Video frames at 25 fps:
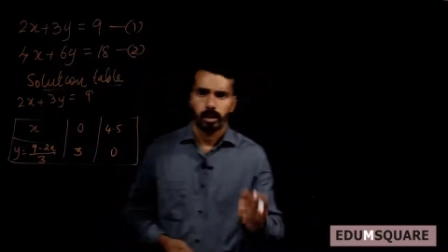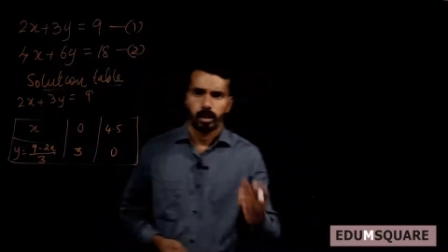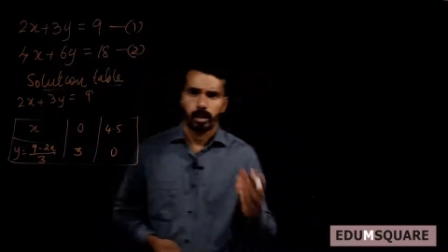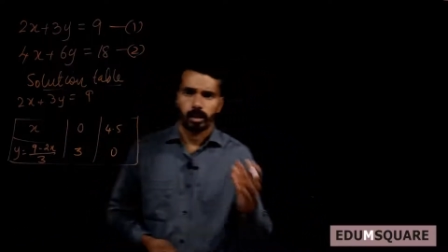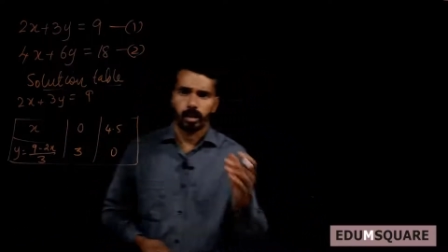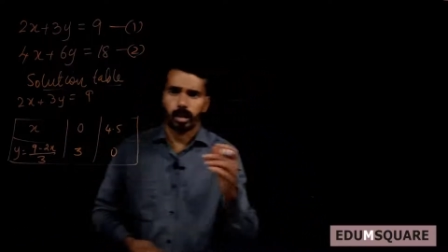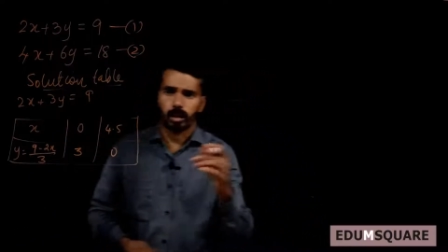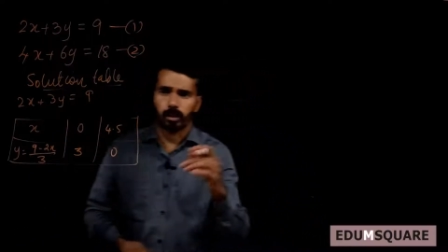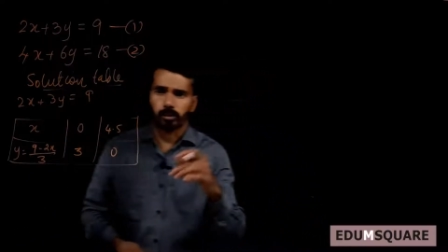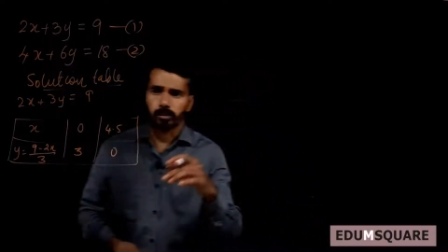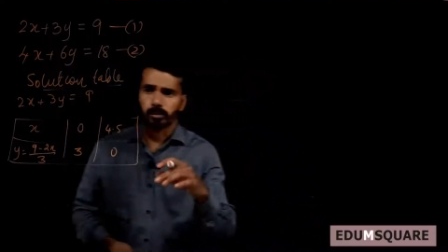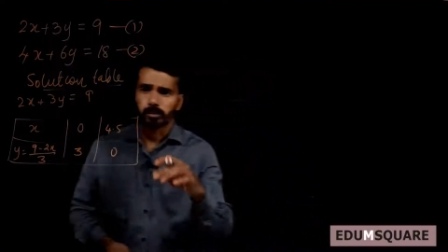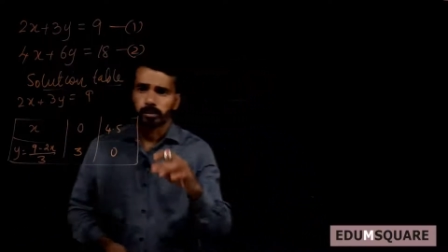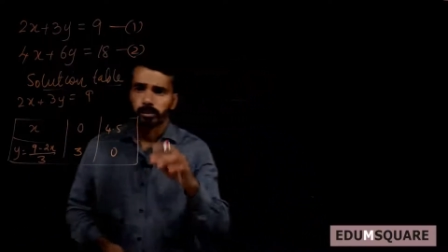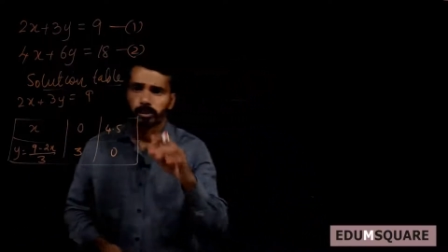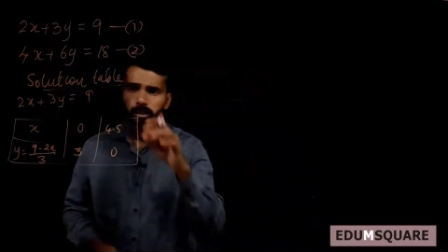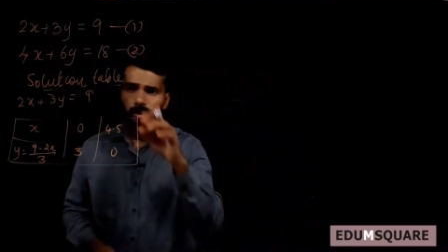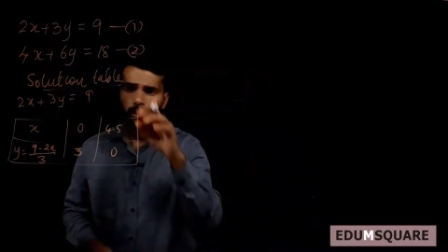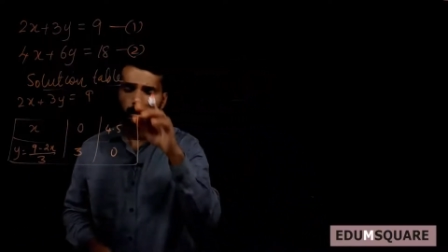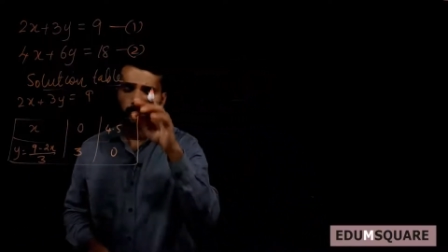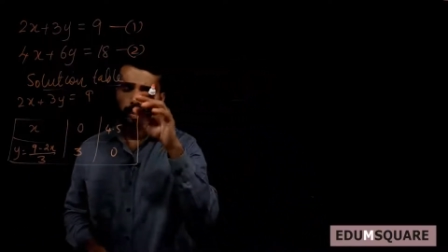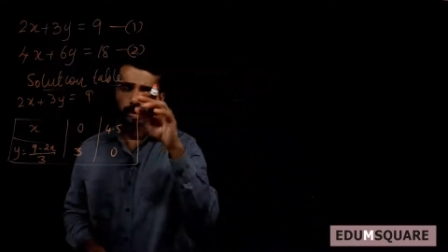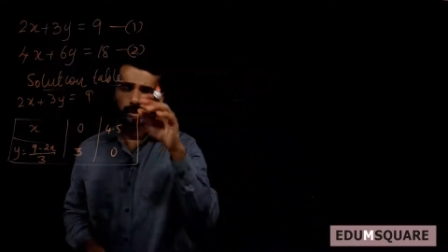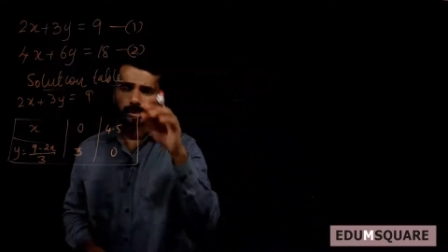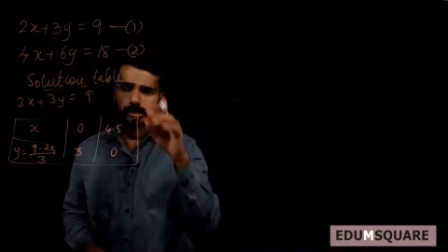Now
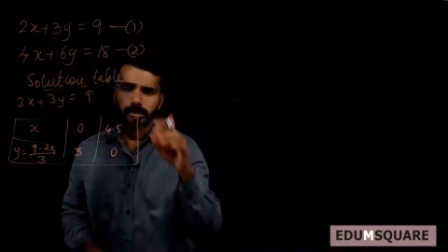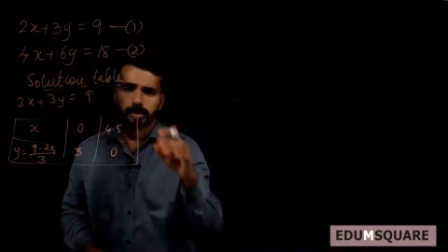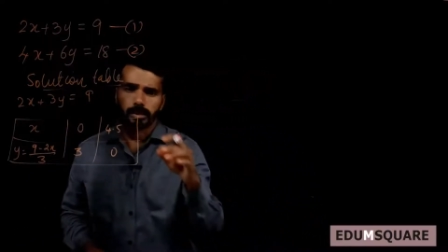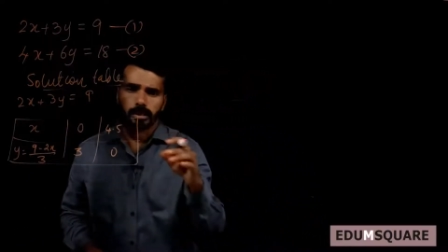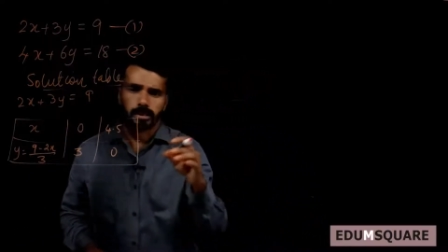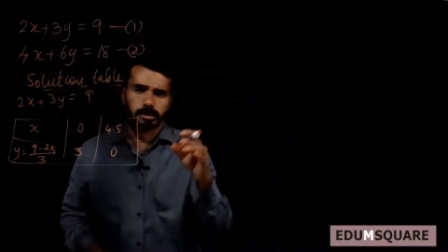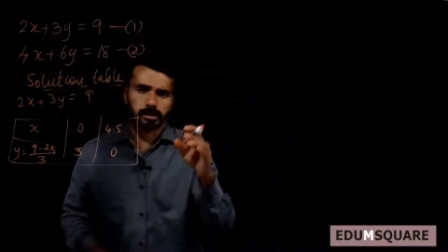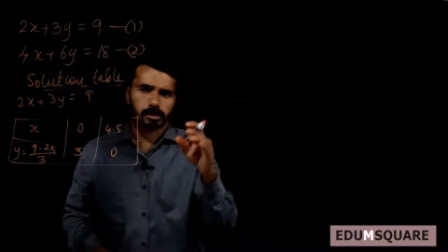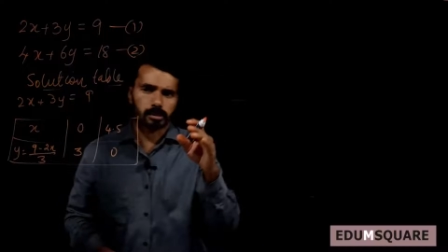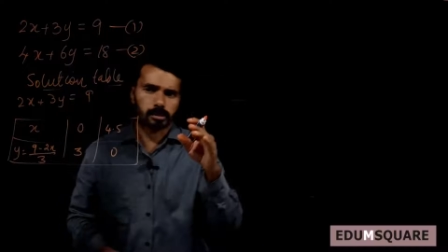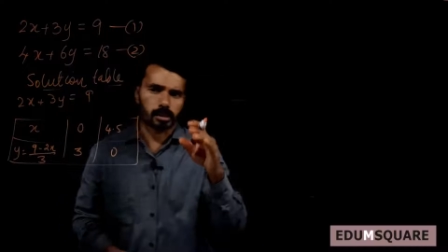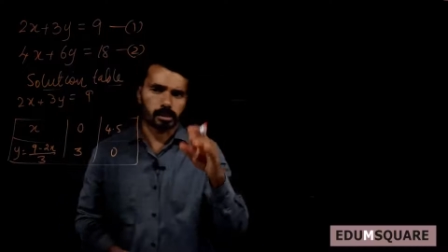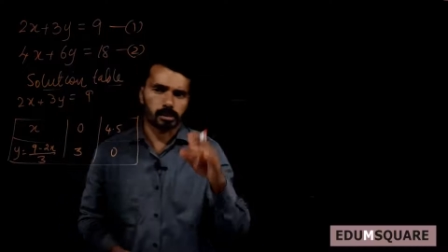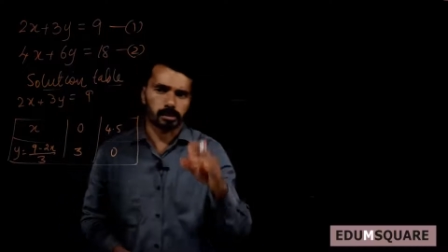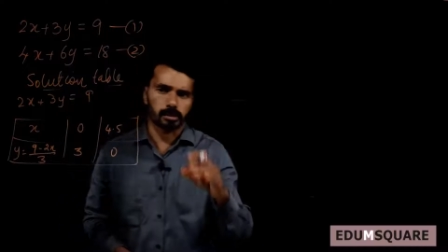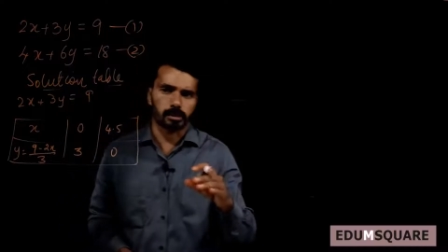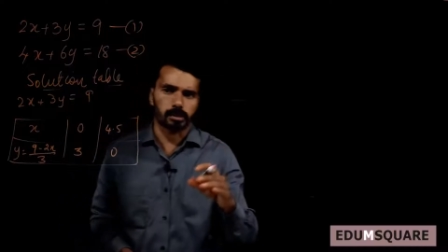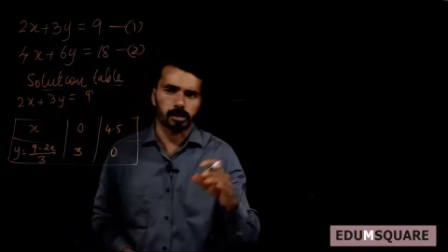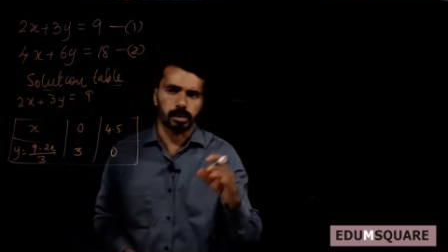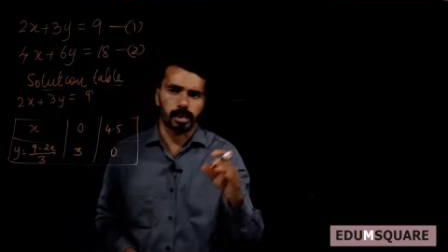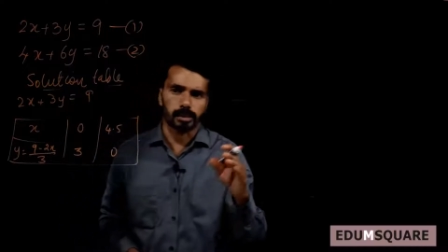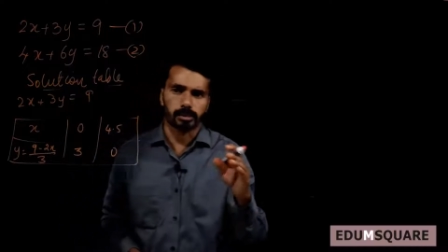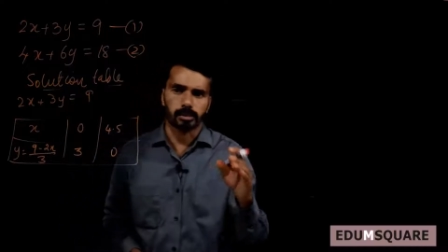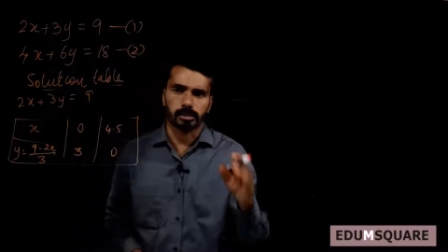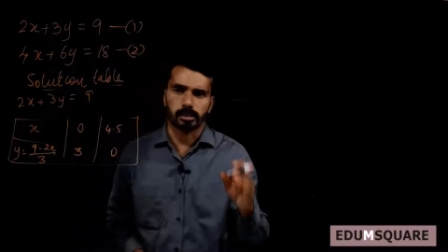let's construct
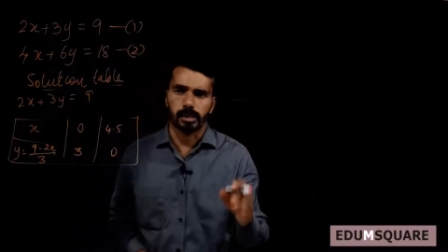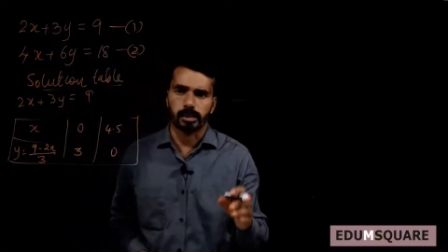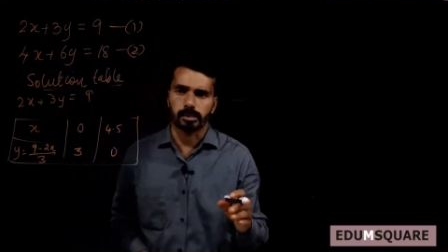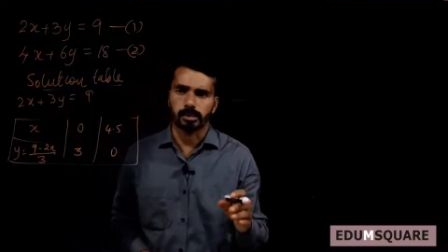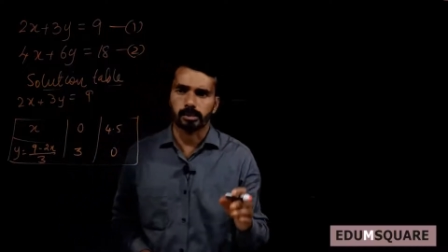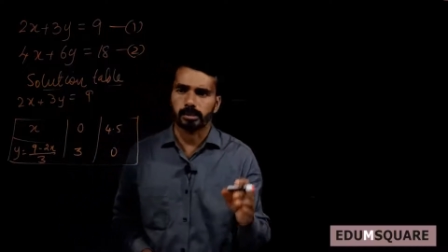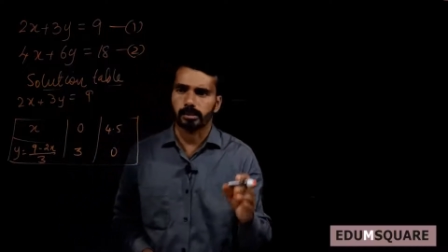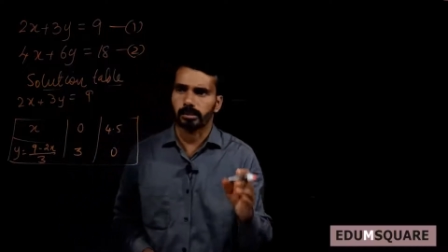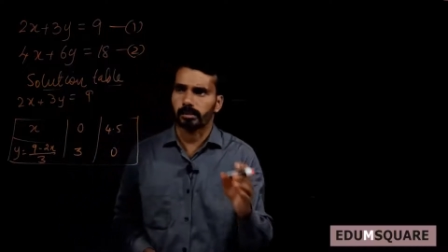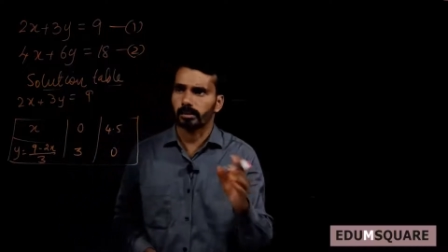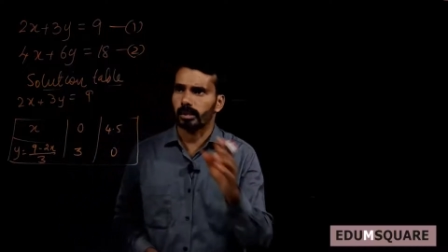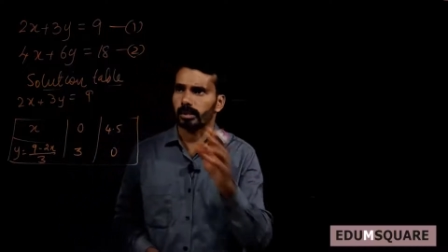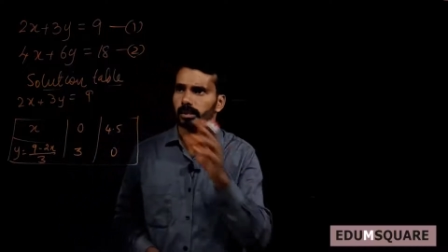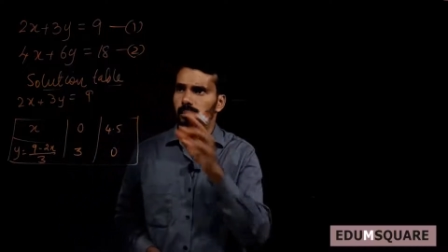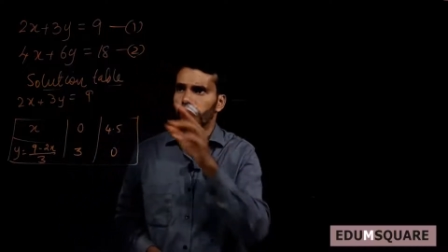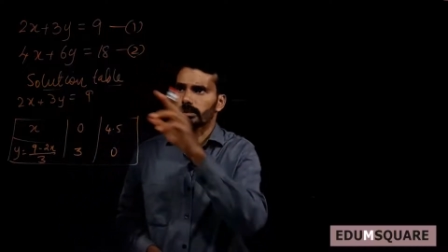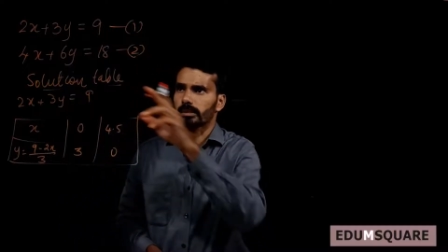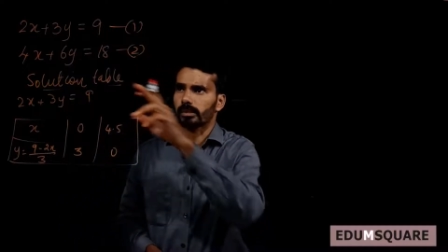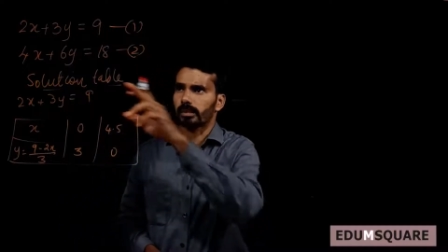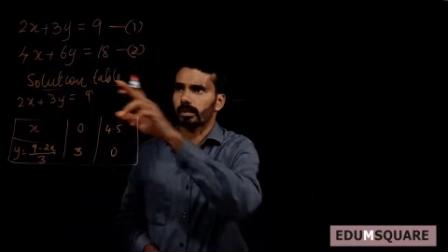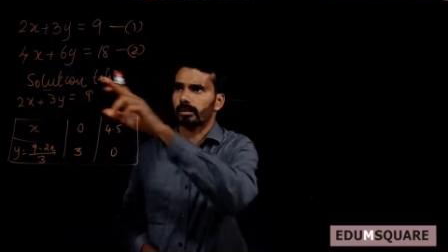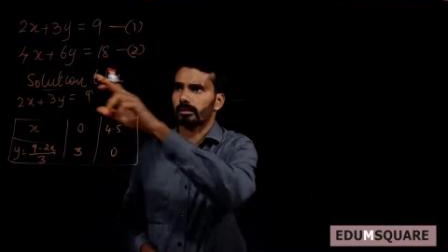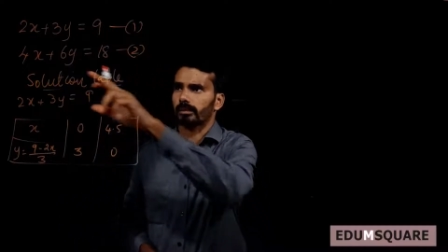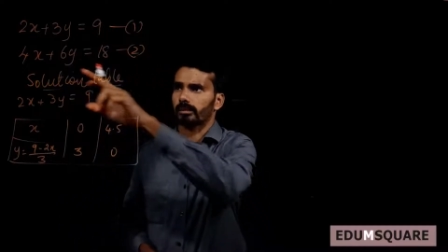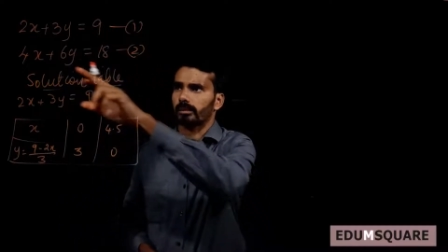
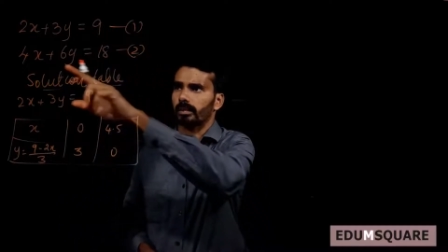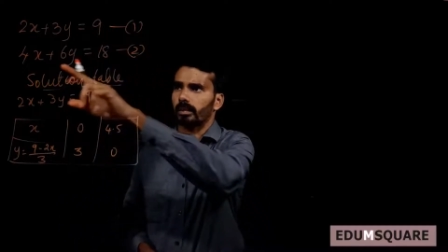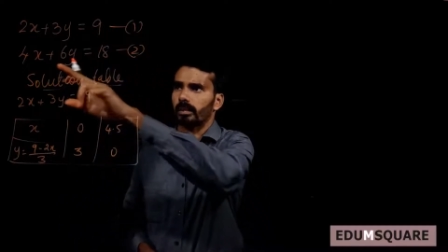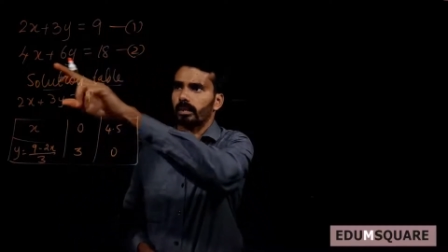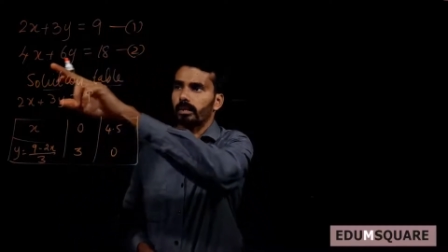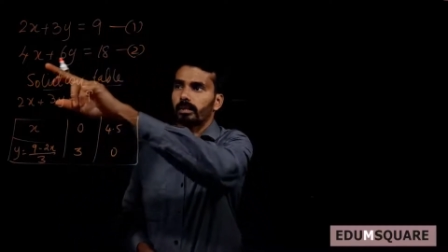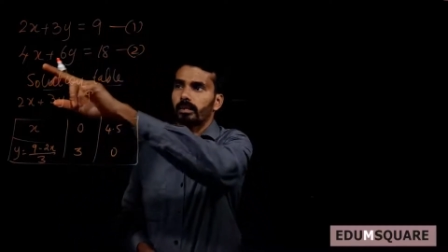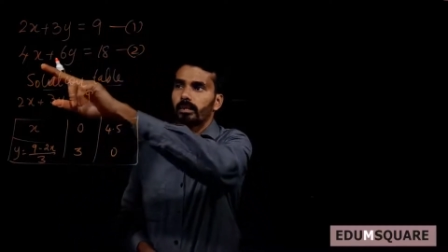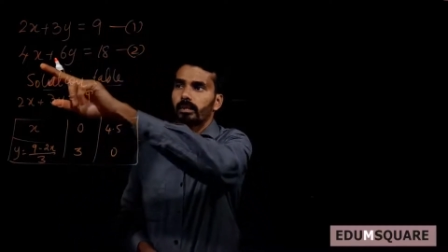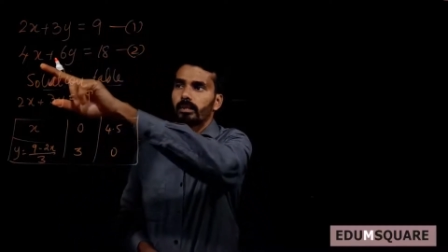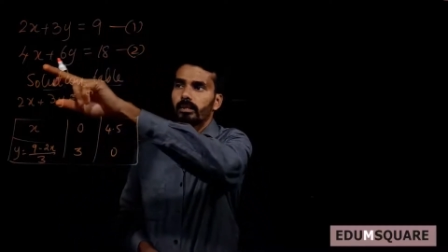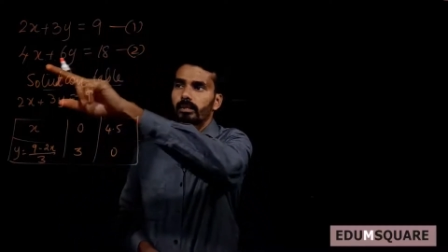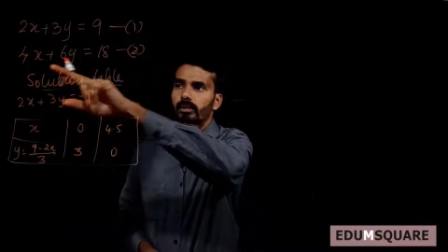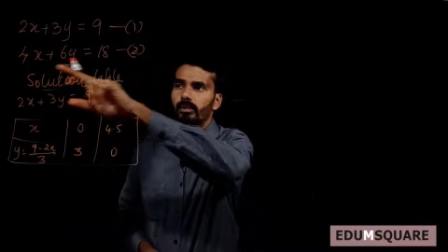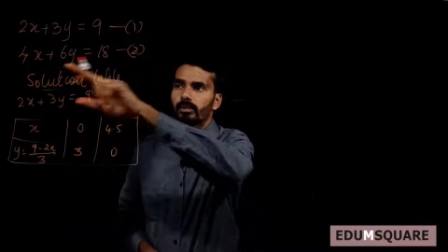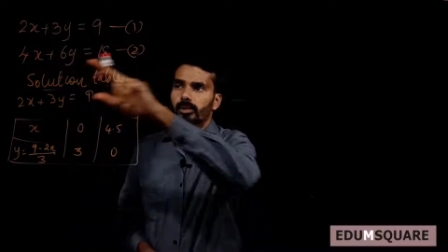the